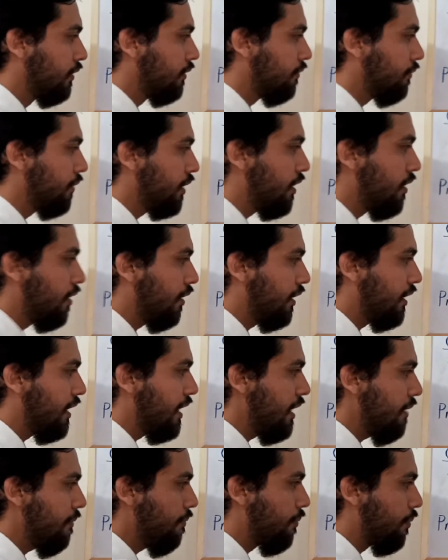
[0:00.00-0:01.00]
We call it
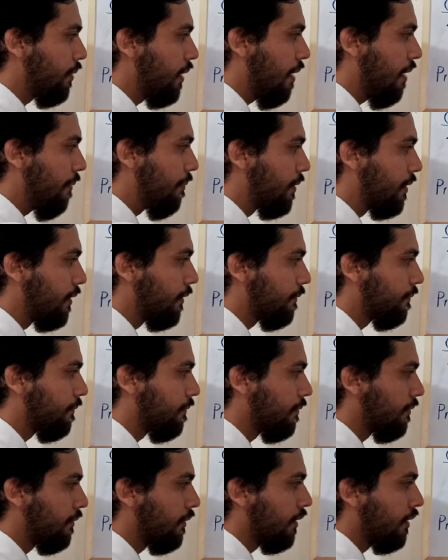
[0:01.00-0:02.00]
improper.
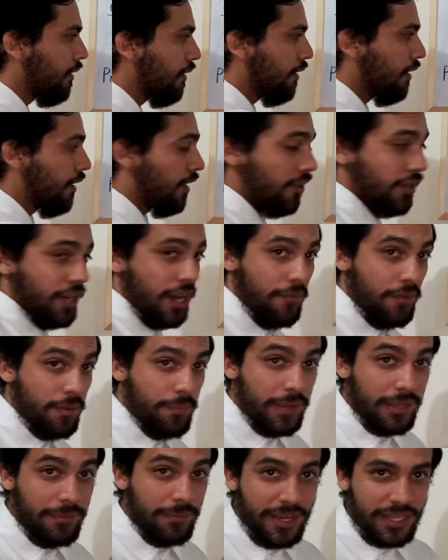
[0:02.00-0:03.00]
I'm gonna
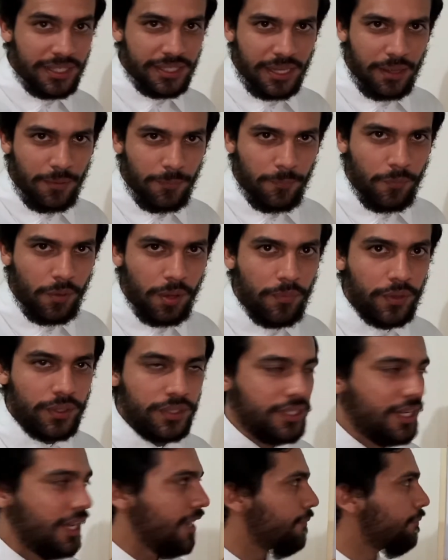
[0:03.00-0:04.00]
repeat myself one more
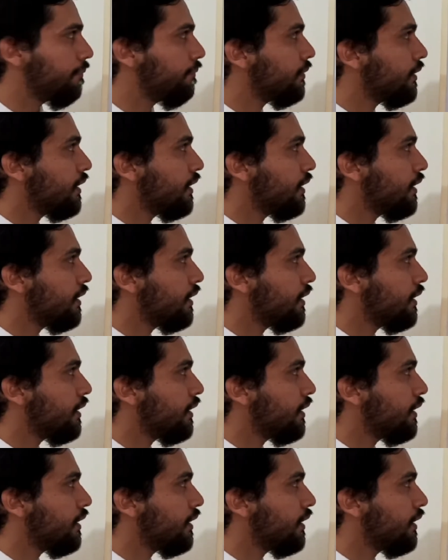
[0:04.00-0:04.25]
time.